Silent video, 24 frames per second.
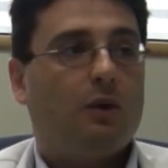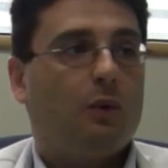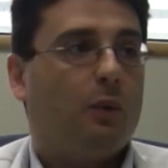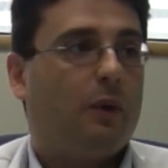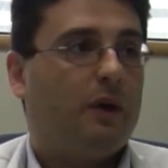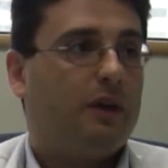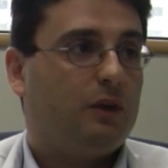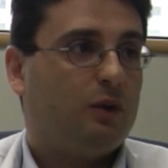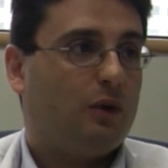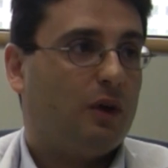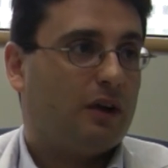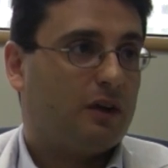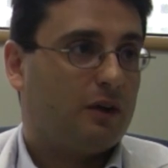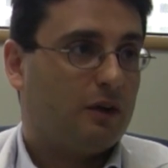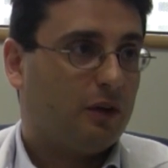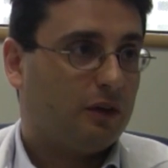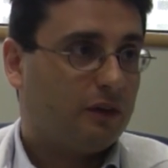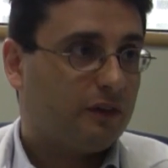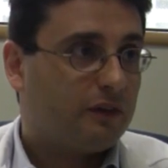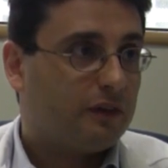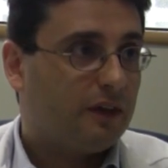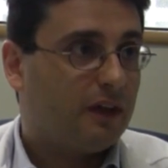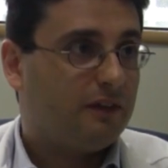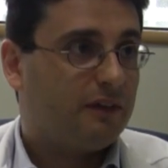when you are
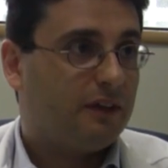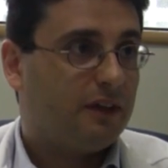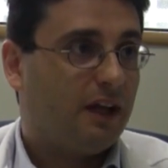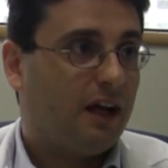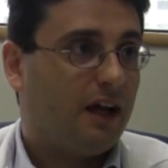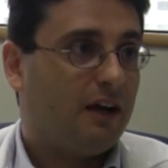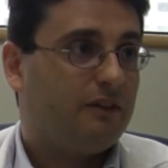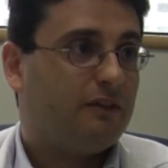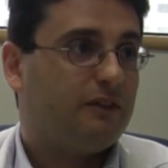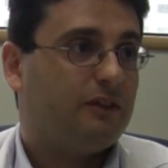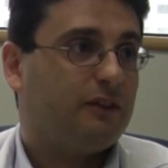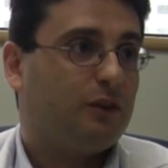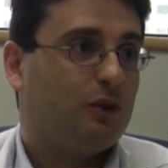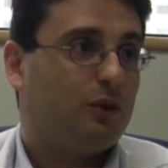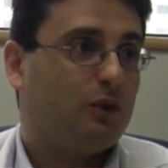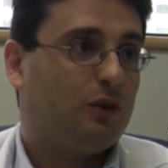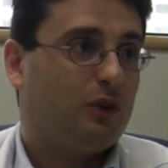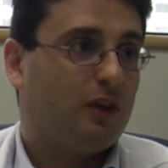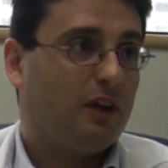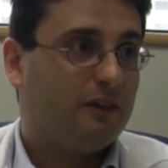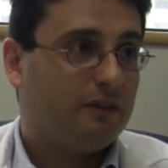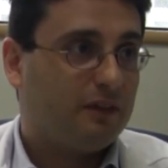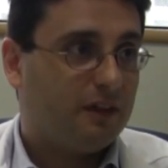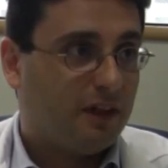not safe enough, you
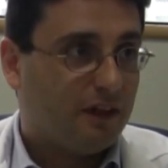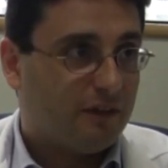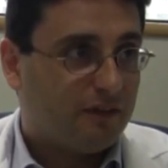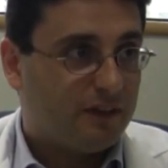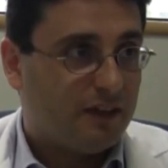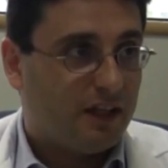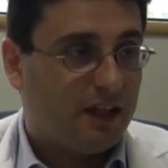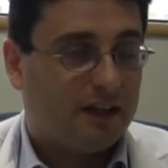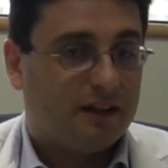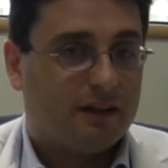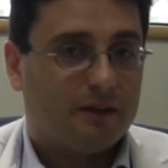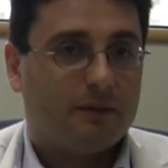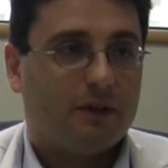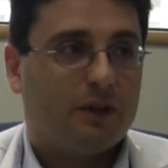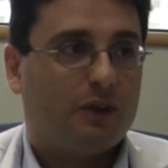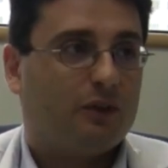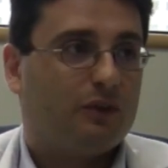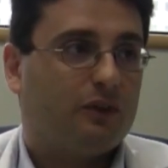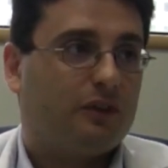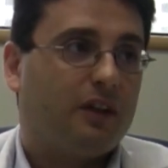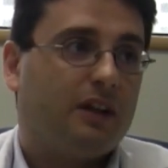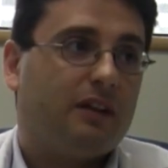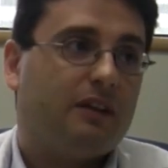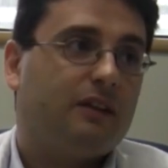don't have enough data,
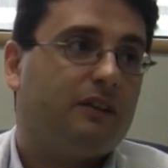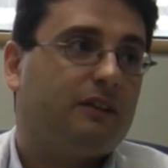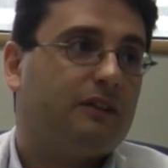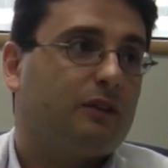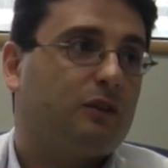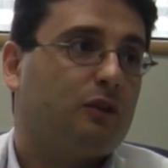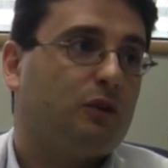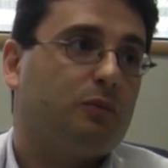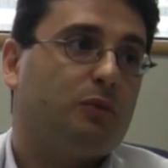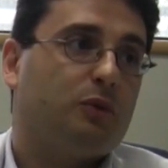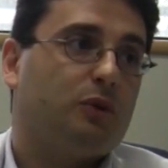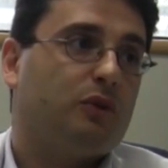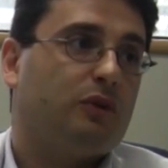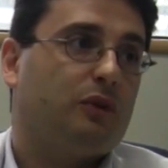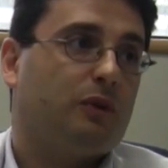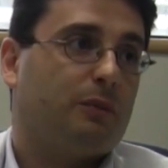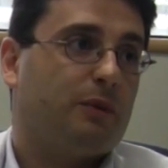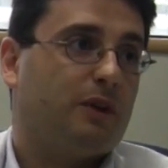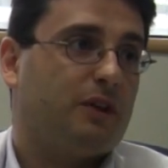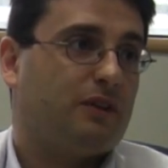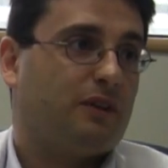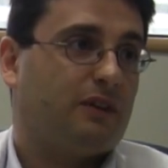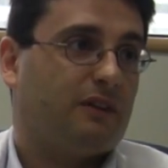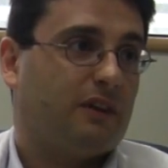because that is to put your
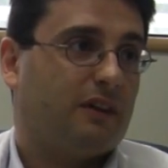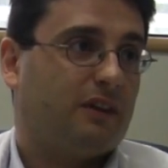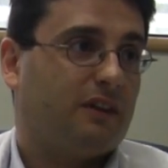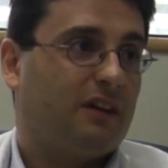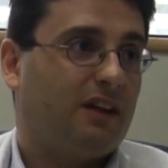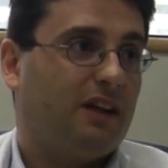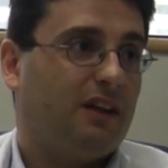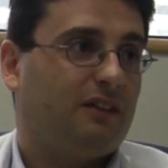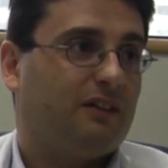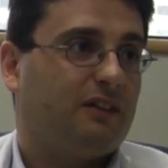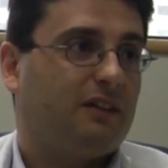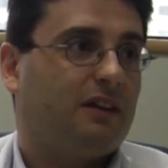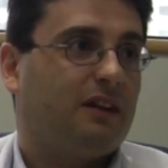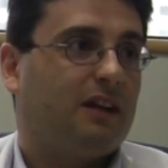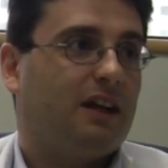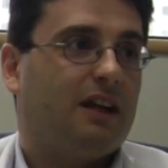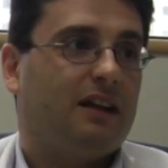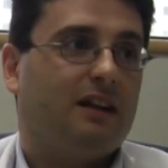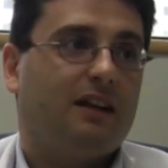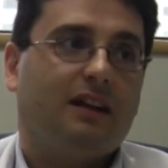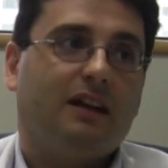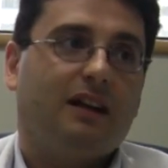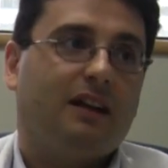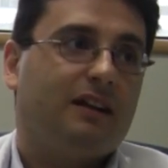patients at risk,
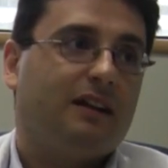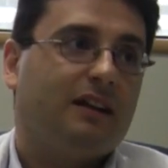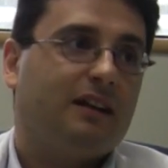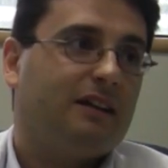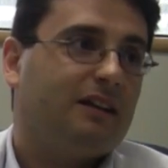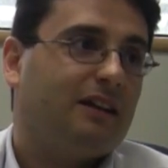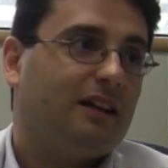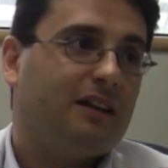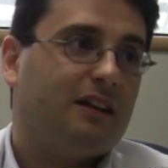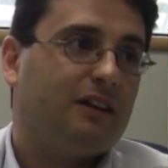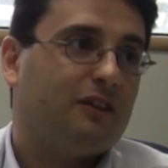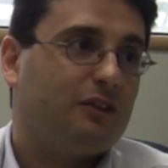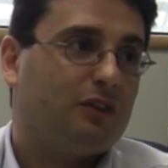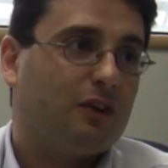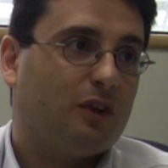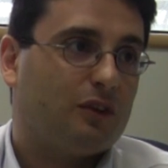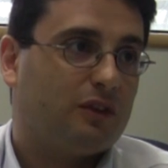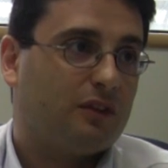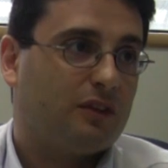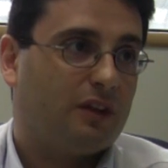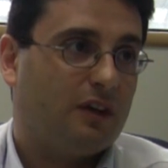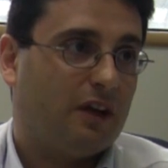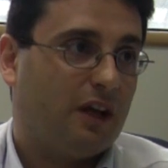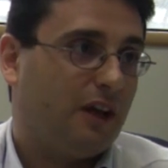and and that is not
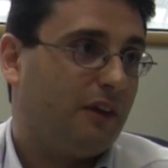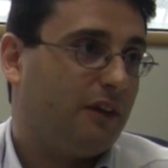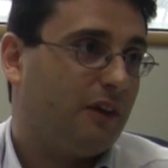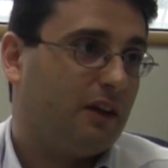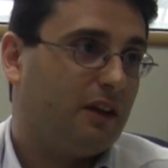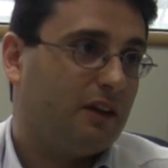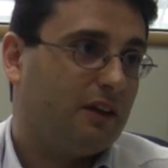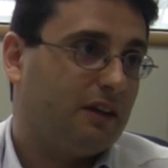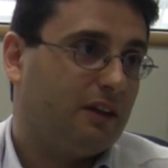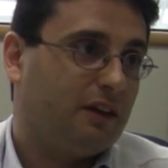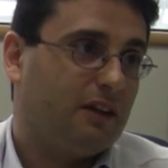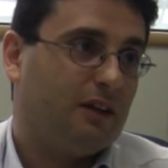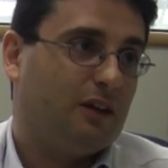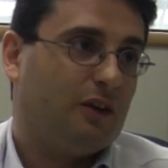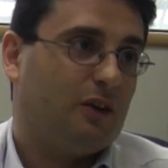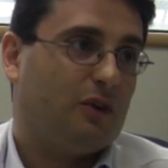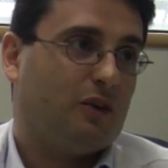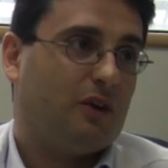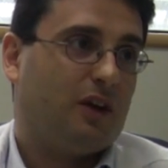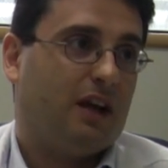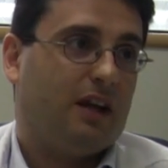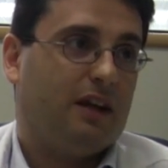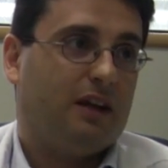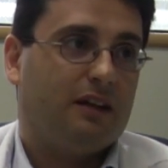ethically
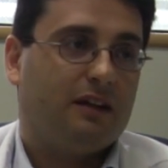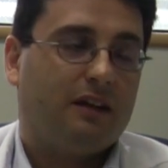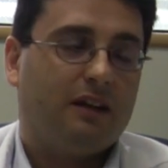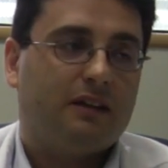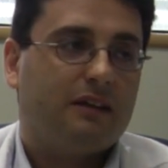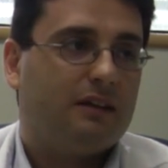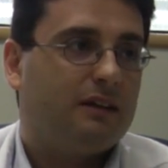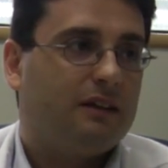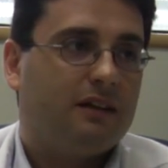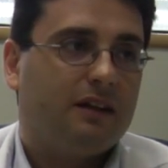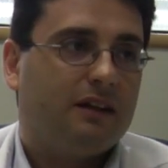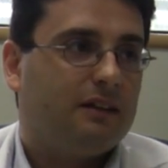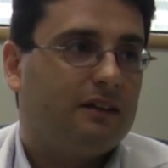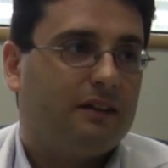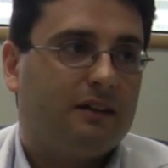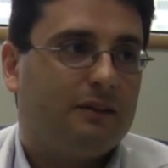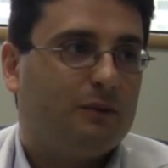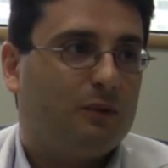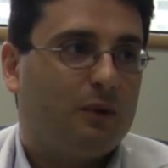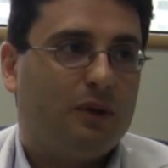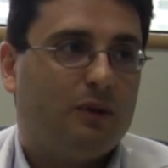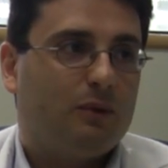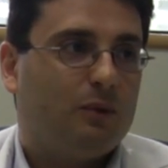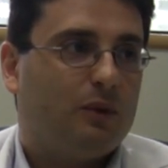okay, and that, that
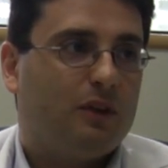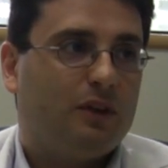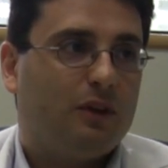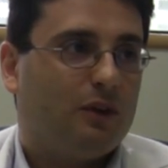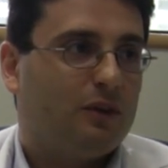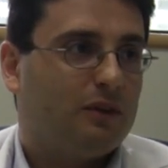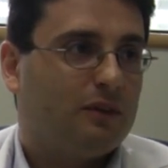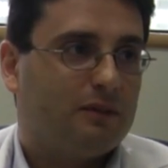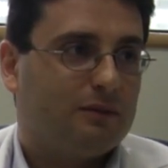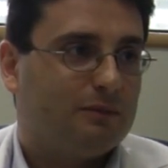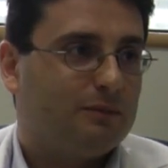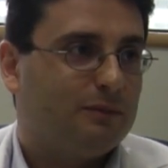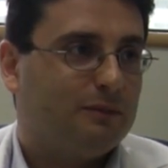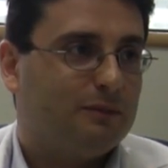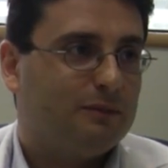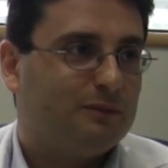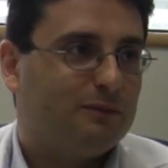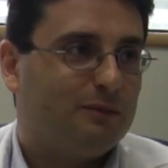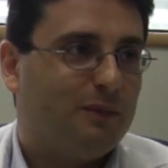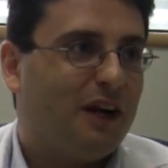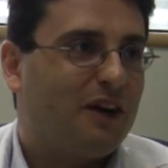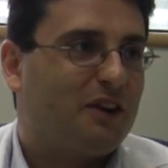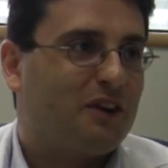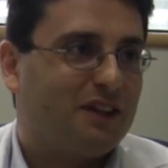we, we don't
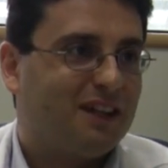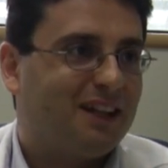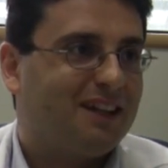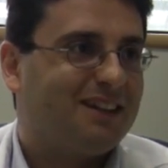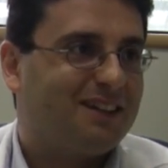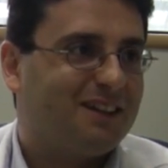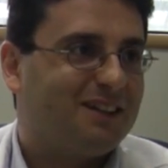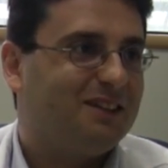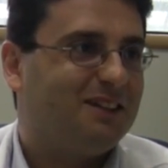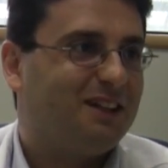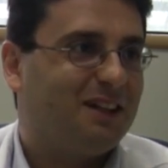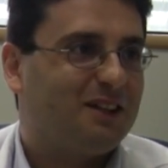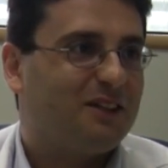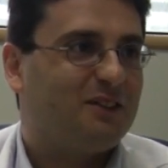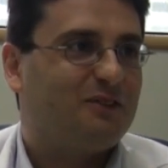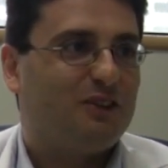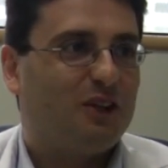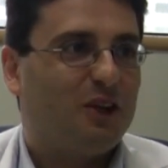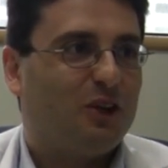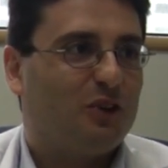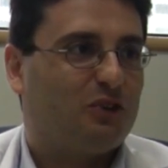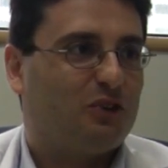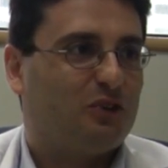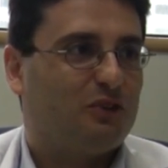marry that, that
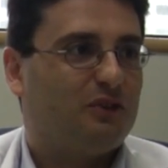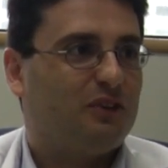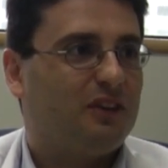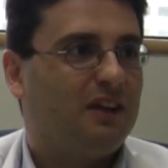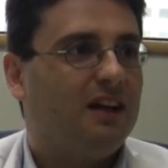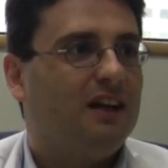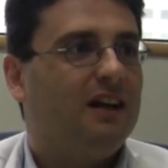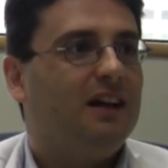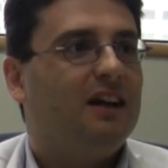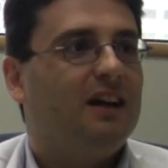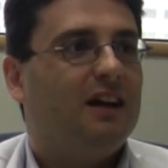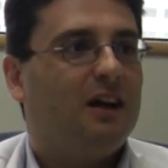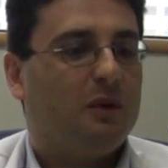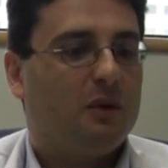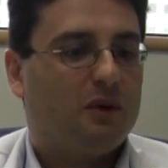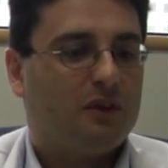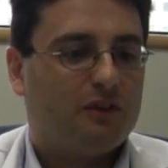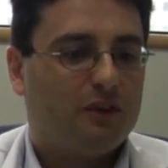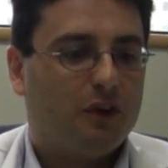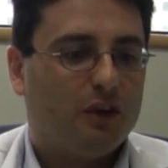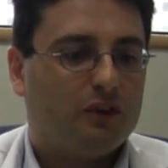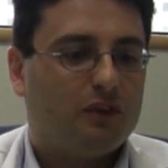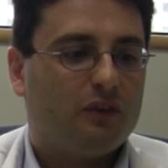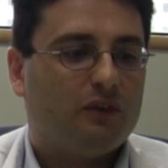philosophy. Our
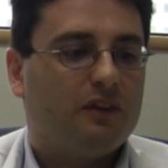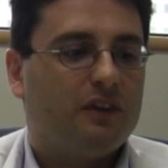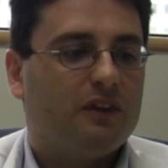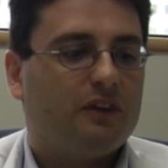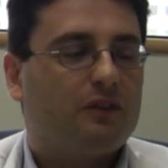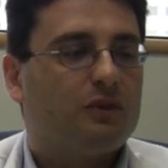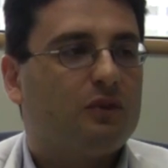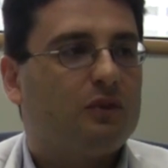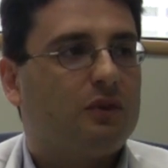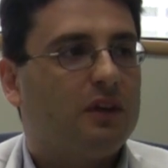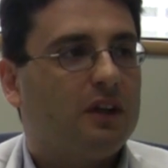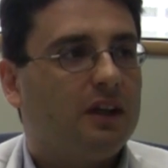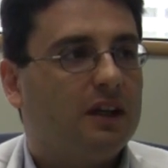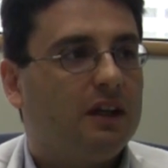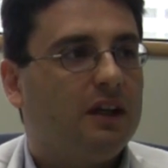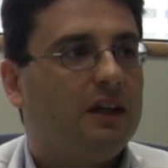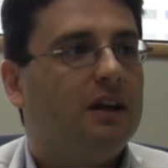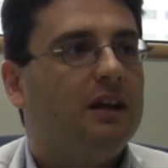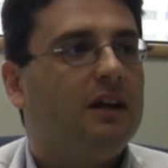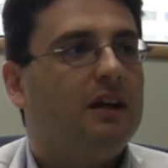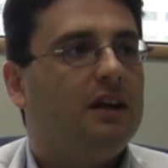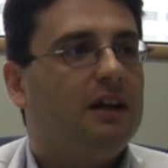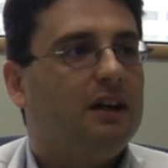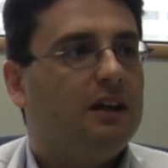philosophy is to really
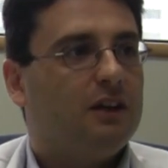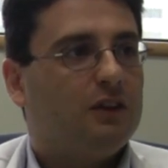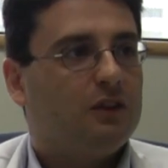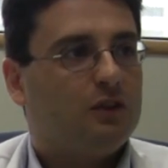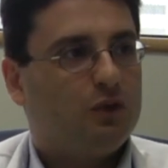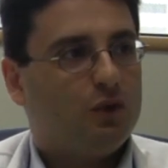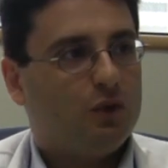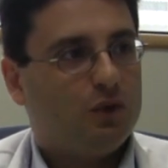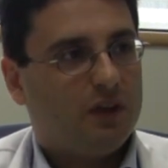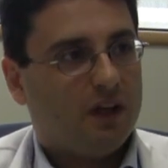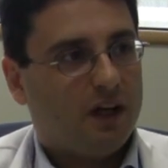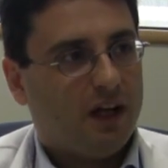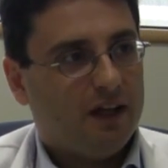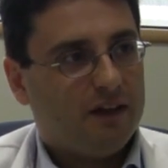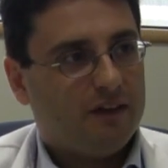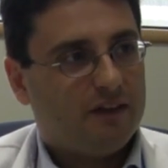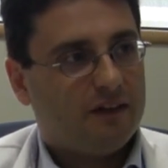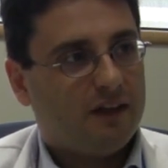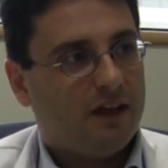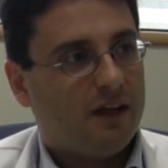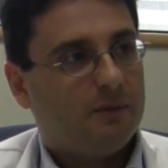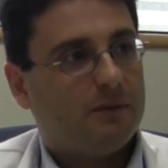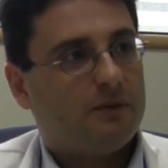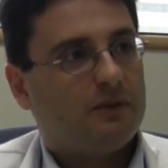do the right
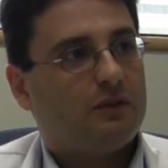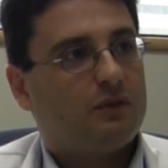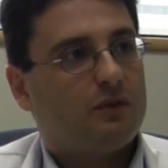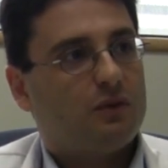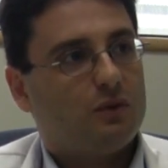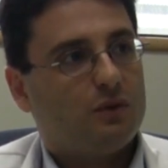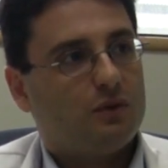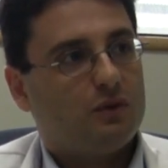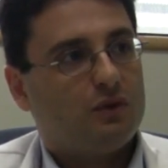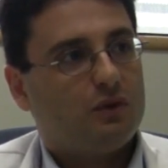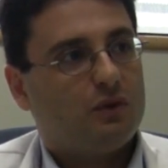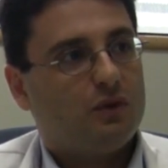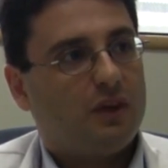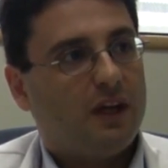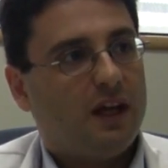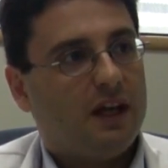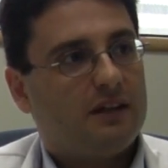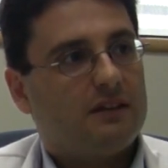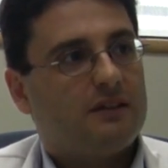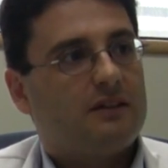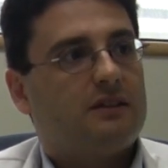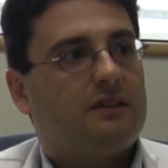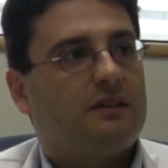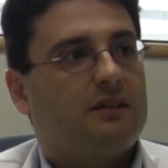steps to, to
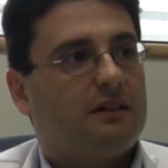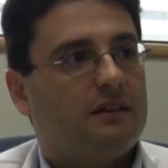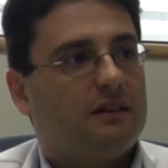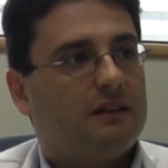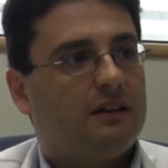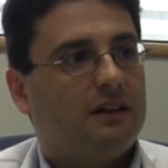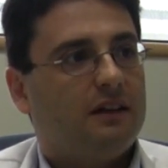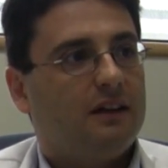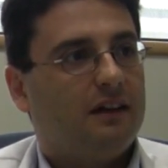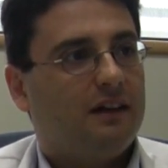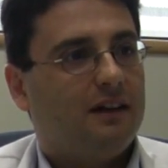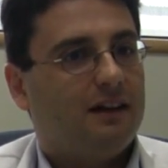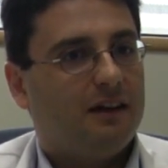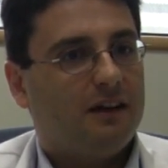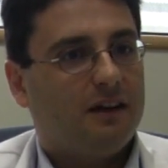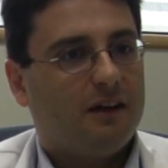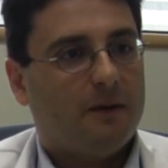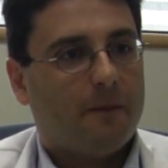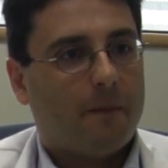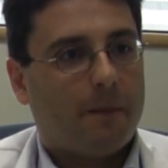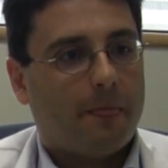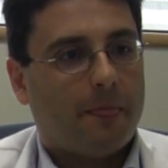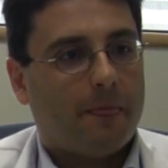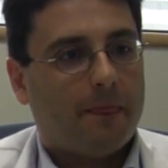get uh,
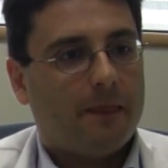uh,